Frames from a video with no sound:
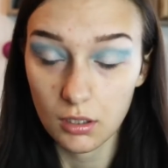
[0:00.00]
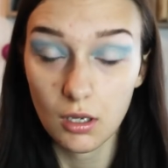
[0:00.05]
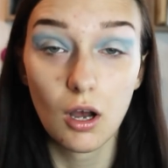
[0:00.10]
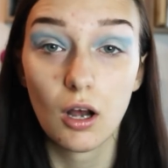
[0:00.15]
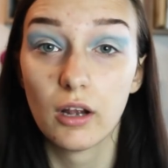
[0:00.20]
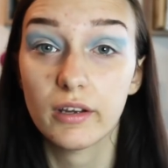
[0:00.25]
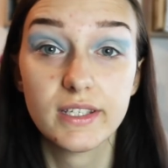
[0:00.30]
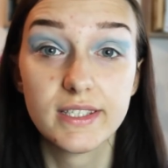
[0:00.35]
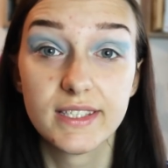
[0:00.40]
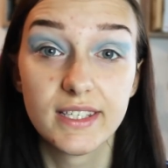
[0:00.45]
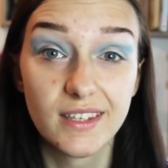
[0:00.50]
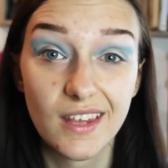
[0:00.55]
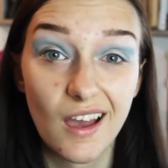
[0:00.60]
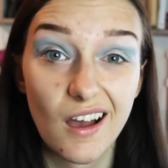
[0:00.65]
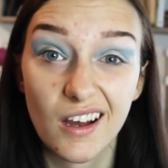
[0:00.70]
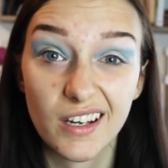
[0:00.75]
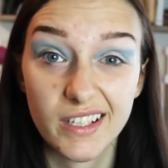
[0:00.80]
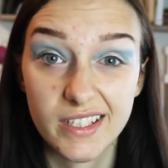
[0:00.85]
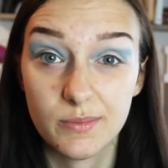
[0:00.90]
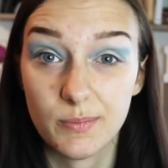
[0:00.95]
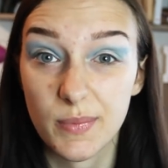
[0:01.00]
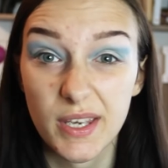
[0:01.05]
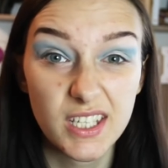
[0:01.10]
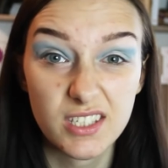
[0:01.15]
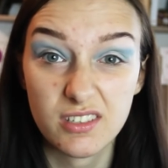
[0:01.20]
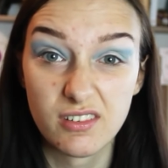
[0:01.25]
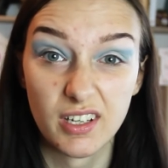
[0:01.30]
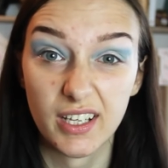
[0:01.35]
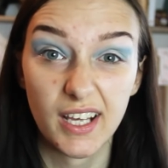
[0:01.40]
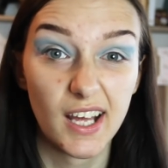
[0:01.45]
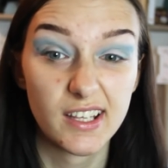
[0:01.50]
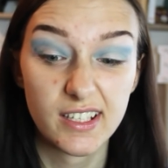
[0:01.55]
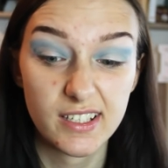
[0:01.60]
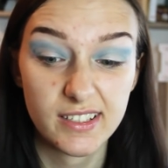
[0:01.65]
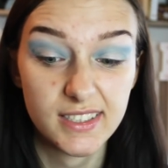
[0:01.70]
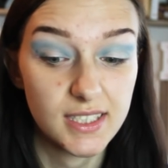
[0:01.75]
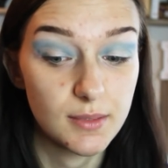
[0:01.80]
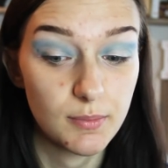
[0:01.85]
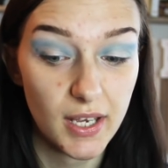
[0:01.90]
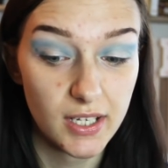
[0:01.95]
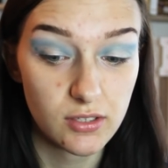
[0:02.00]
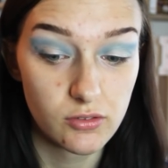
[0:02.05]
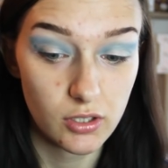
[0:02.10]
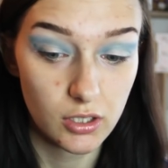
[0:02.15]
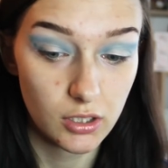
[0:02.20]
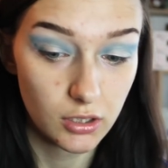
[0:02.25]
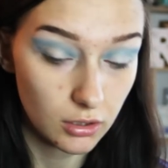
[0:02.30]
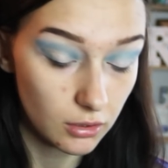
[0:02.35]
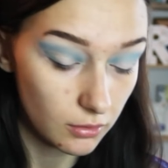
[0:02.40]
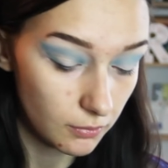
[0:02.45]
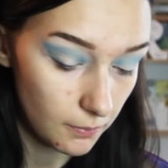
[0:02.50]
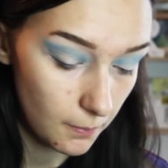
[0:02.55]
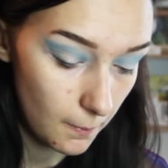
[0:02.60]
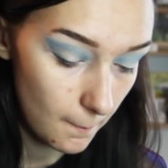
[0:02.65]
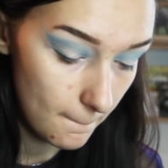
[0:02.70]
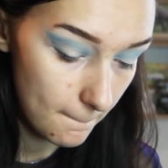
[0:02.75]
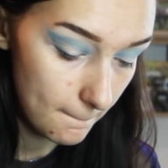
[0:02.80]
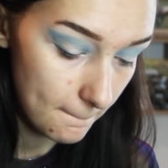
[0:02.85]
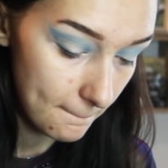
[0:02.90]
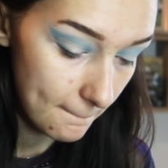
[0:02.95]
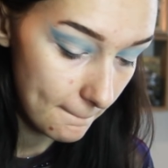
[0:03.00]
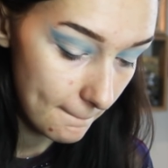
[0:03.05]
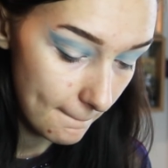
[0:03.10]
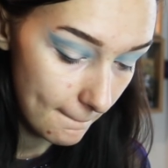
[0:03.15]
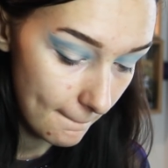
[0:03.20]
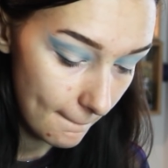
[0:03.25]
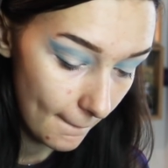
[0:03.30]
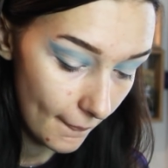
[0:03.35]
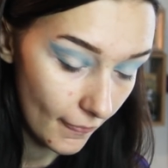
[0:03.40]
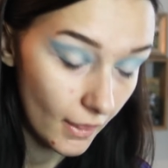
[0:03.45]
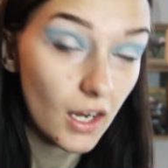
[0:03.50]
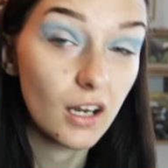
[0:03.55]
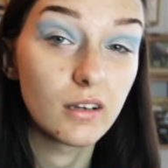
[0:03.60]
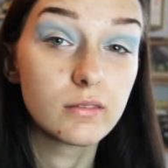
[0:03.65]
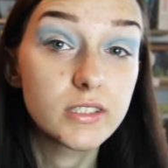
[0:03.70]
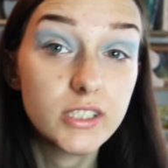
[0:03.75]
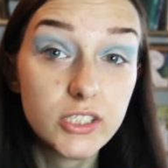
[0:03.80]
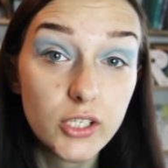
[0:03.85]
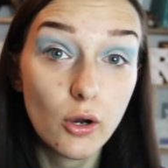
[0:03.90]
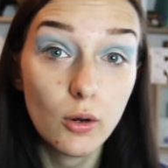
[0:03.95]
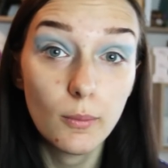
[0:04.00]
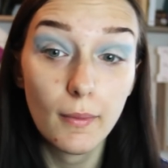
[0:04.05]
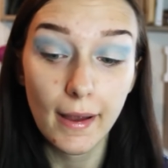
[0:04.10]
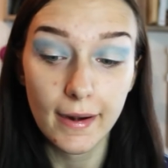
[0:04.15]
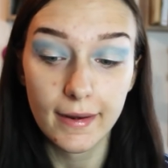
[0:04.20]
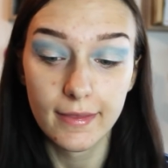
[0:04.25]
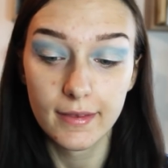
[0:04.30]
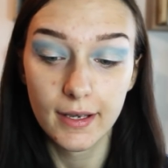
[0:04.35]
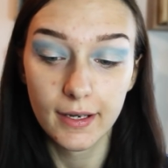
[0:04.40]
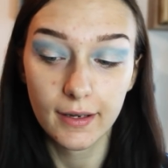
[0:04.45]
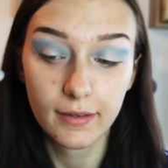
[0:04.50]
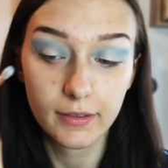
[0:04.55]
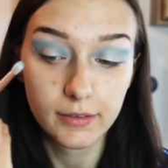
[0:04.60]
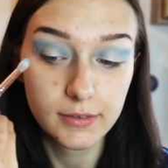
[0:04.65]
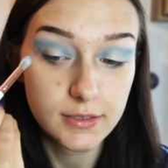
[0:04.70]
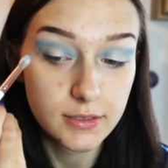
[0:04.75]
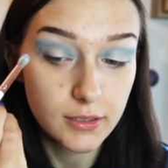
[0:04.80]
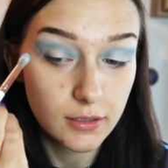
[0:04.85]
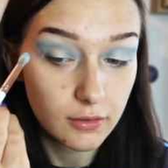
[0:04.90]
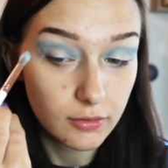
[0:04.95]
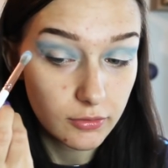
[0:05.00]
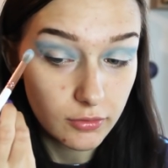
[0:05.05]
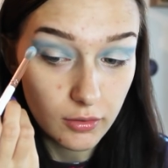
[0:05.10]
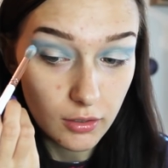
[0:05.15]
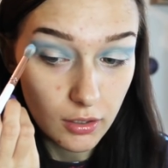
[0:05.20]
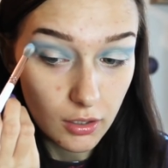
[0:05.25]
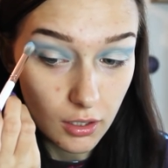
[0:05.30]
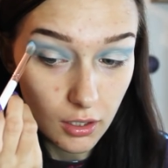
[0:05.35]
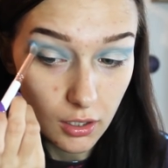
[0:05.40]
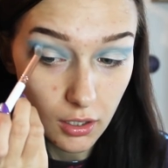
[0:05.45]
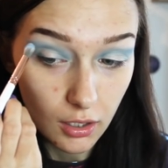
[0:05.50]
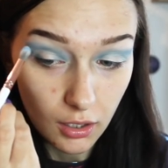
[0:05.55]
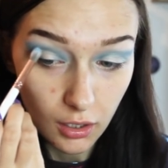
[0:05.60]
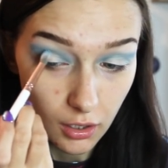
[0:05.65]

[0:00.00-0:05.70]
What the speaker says: Honestly, the hardest bit is trying to get these symmetrical. I'm so bad at that kind of stuff.